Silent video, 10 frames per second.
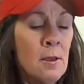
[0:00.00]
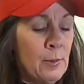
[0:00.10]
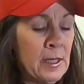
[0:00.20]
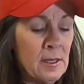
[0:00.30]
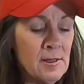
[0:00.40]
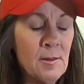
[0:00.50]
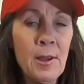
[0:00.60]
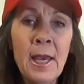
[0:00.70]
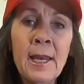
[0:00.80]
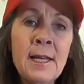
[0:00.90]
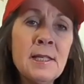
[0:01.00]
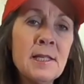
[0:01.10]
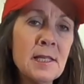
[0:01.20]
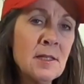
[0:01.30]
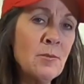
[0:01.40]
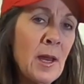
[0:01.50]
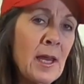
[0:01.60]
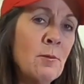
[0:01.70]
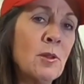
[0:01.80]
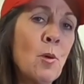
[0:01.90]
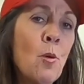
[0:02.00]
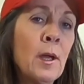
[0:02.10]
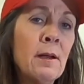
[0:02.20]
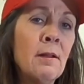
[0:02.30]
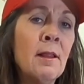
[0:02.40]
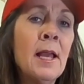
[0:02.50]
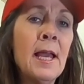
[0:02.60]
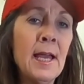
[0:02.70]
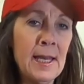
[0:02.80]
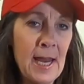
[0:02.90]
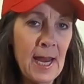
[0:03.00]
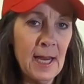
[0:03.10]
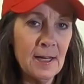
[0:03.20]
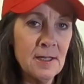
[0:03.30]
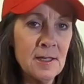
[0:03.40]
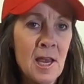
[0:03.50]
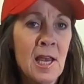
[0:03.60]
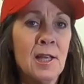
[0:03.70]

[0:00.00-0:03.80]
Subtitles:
Because the mayonnaise is made with oil and eggs.